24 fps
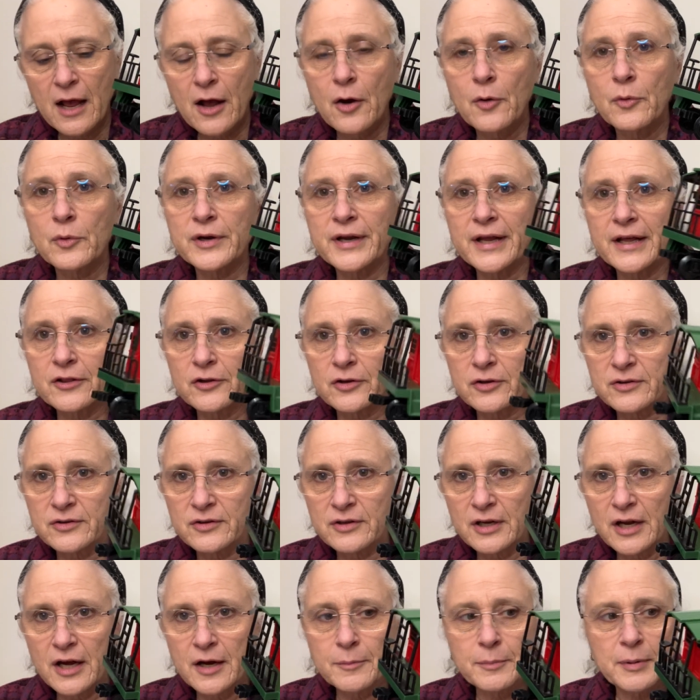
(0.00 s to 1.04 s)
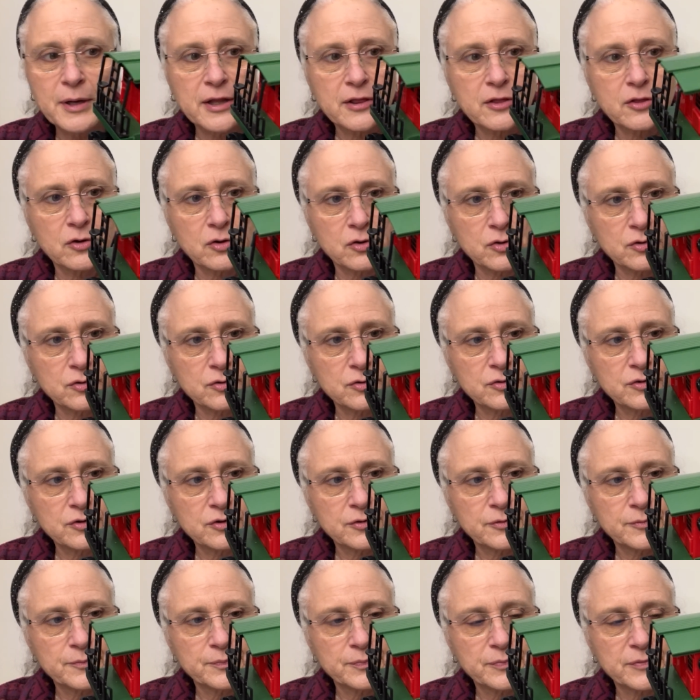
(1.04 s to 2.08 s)
When I looked it up, I learned
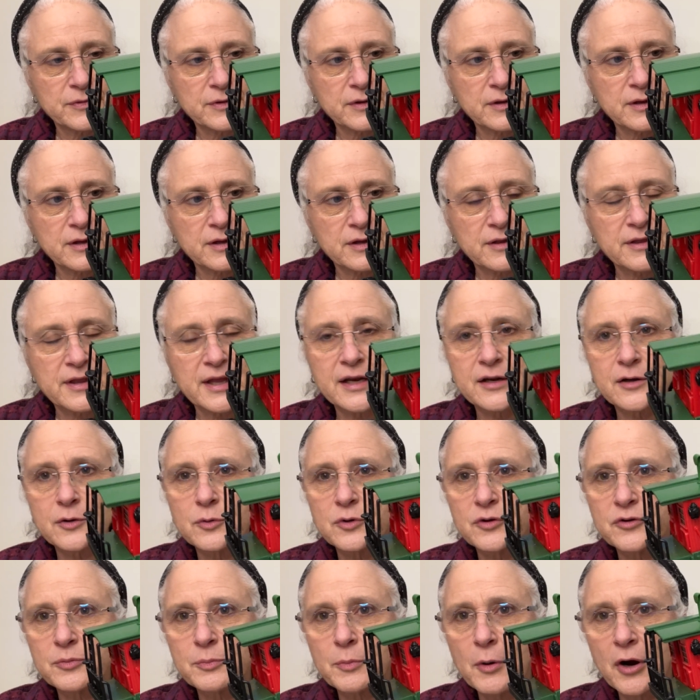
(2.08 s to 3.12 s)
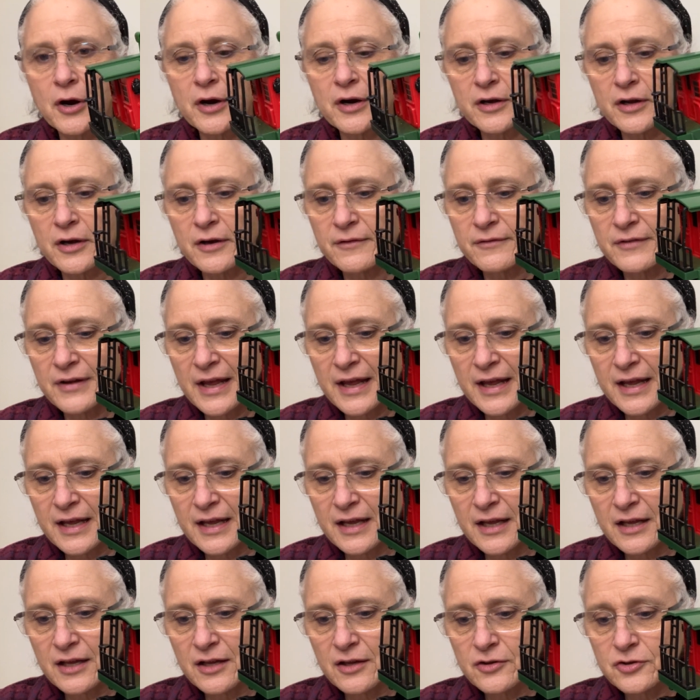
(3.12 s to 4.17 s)
that it was part of
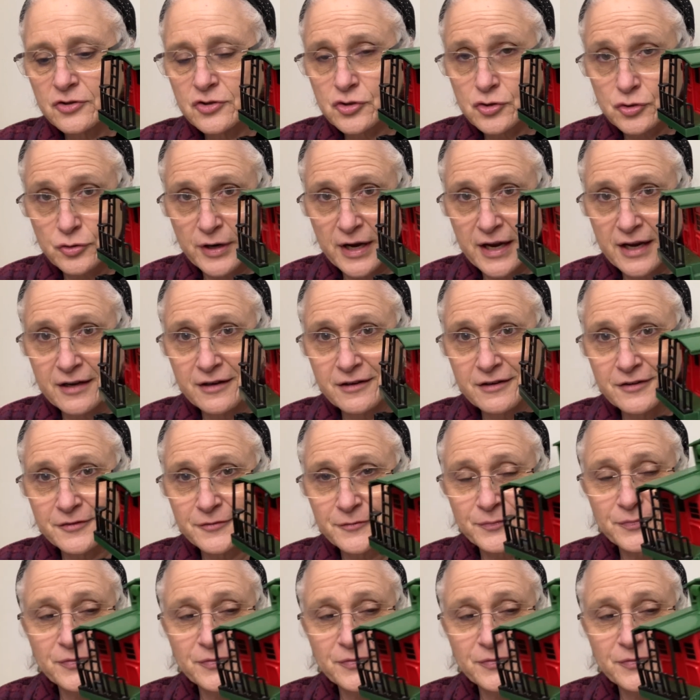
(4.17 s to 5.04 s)
a train